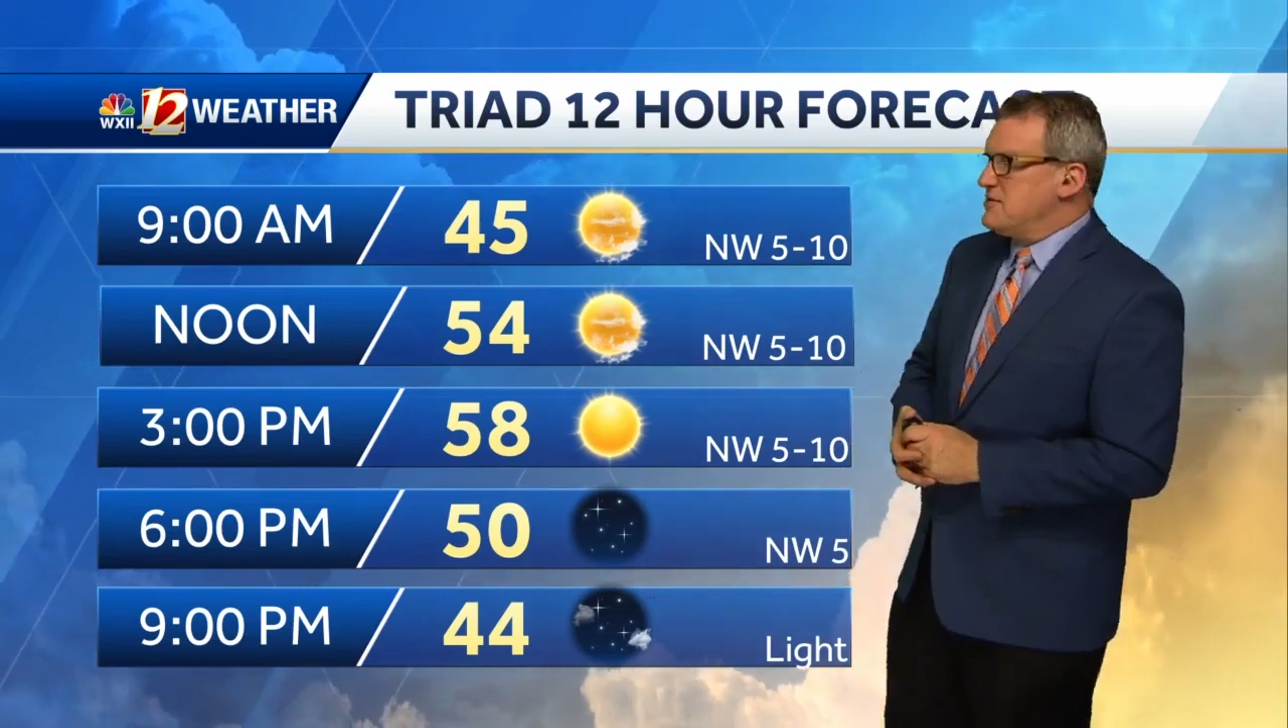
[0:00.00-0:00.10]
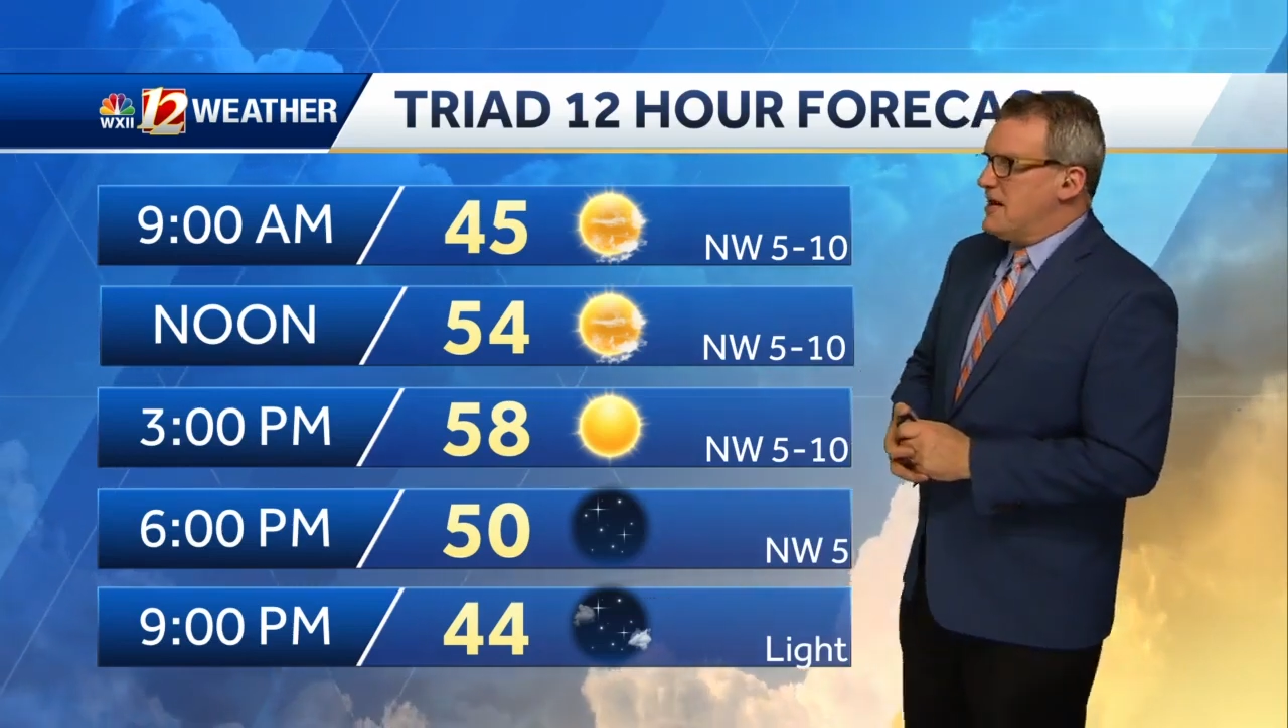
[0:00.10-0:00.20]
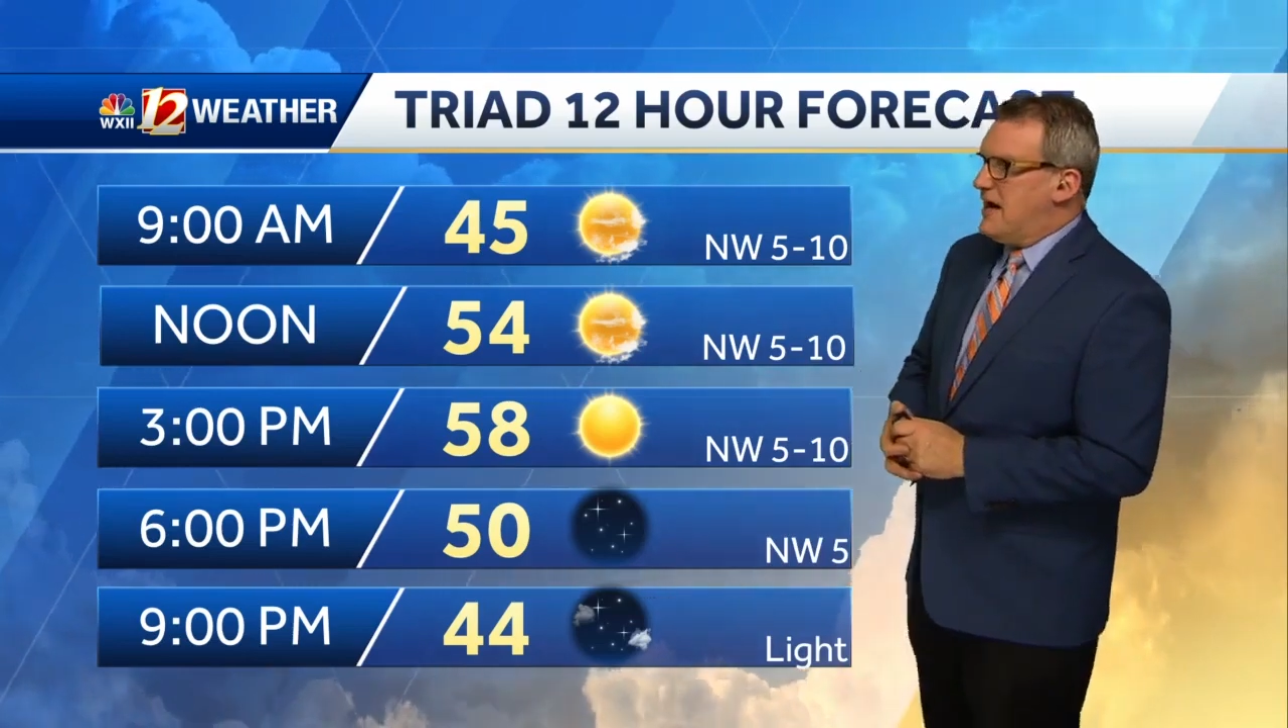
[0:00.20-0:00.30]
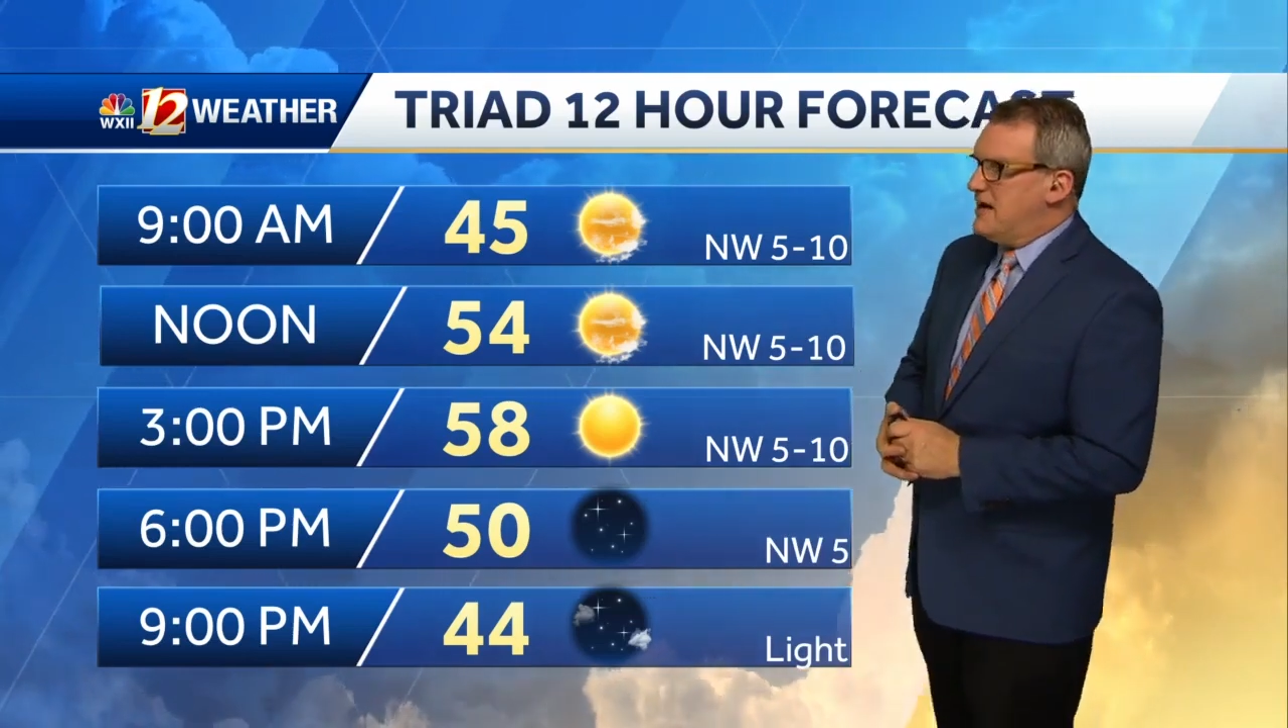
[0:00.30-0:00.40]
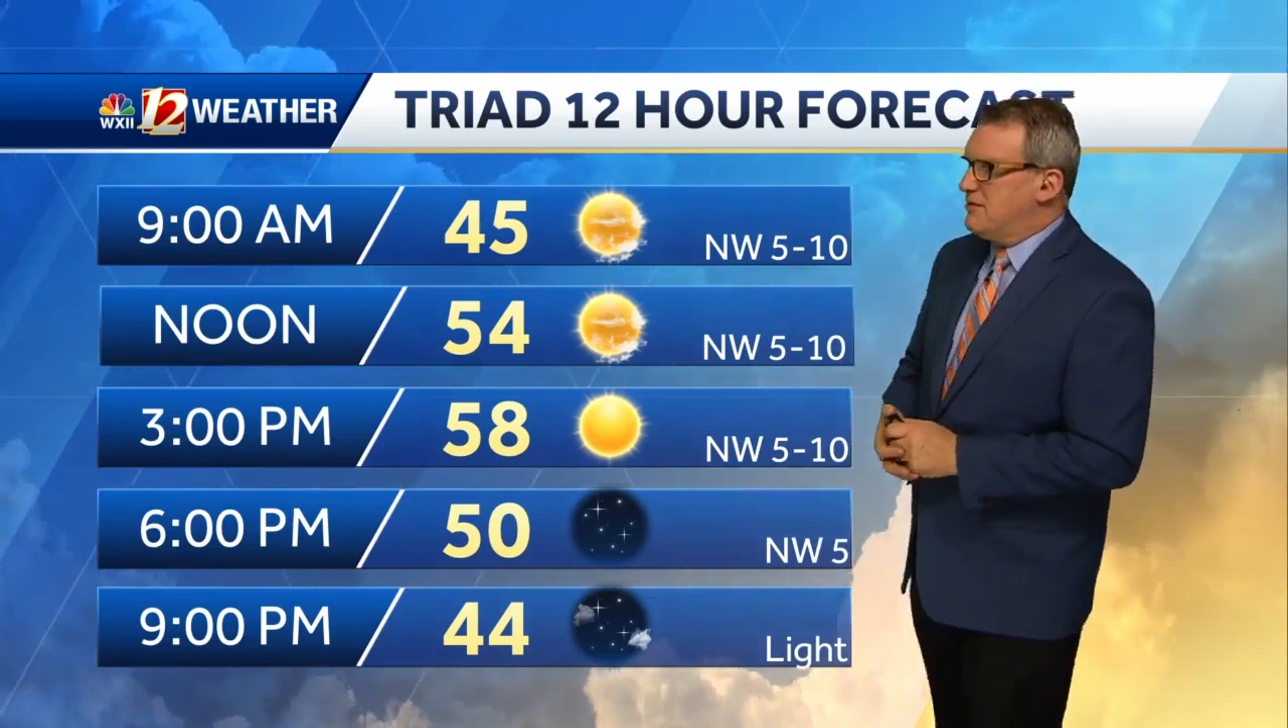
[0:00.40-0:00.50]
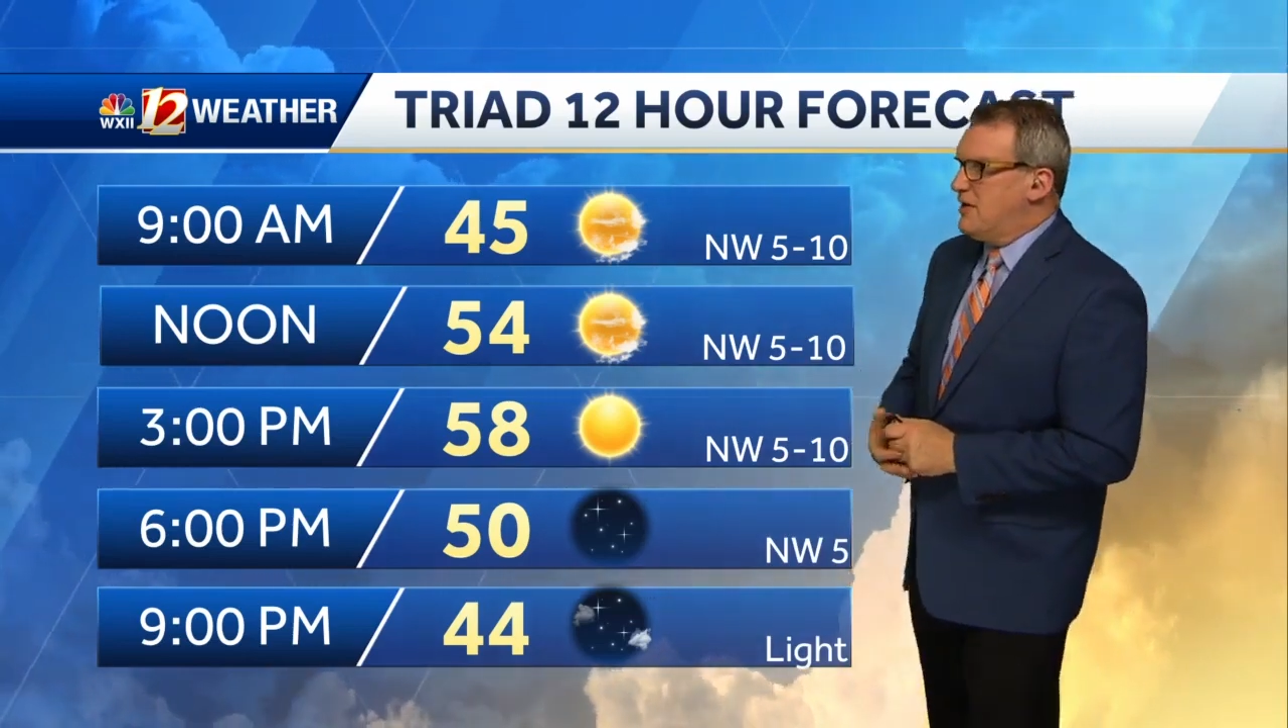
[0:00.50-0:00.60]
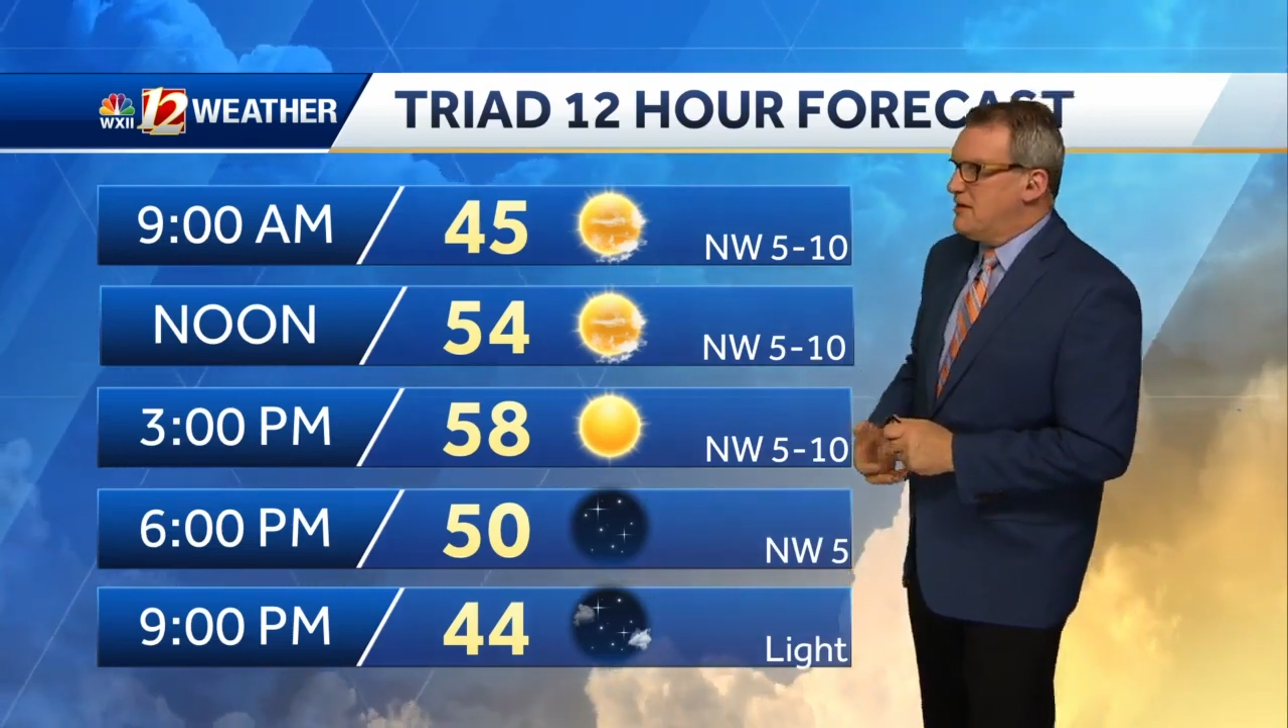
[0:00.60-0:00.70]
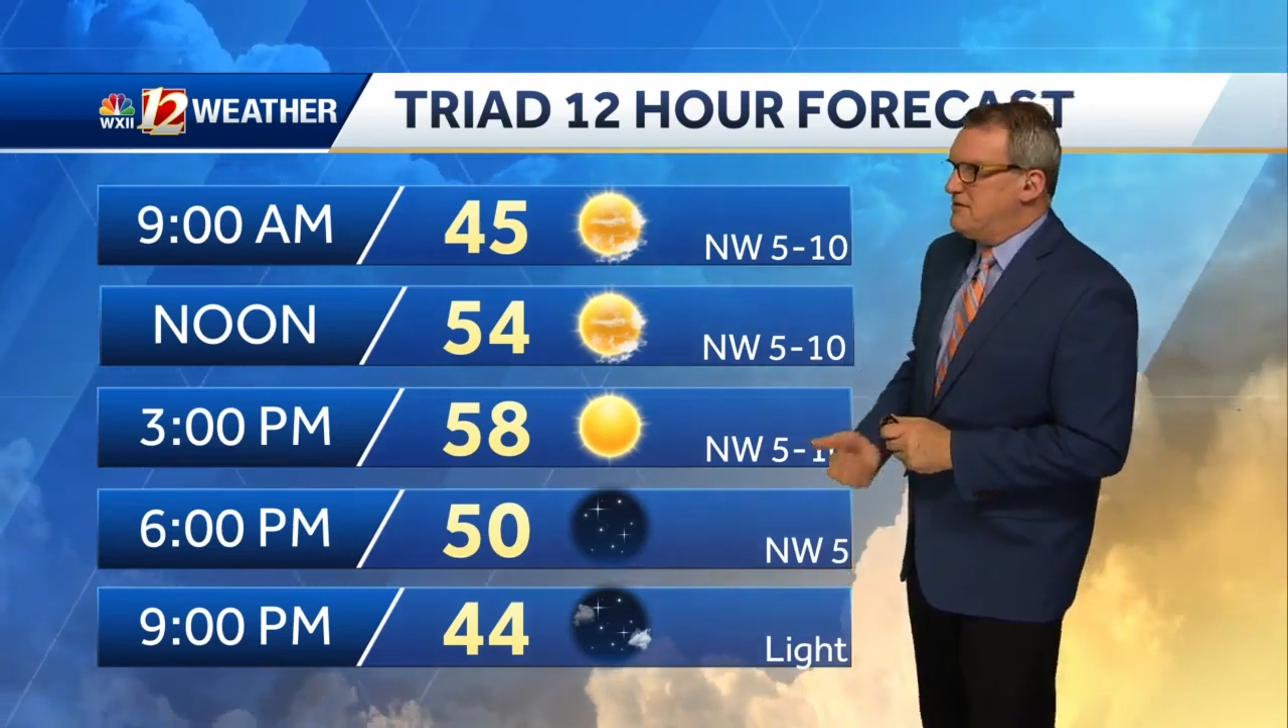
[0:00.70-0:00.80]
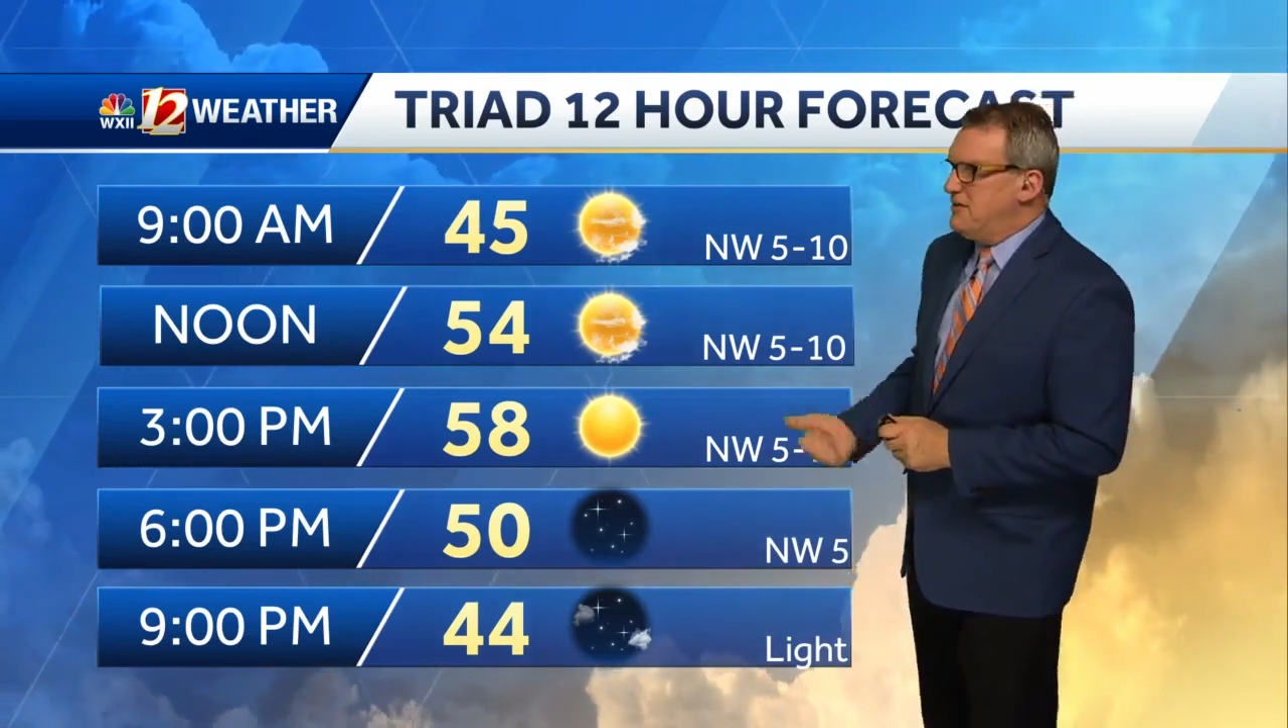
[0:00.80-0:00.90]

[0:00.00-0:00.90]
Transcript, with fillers: with a high of around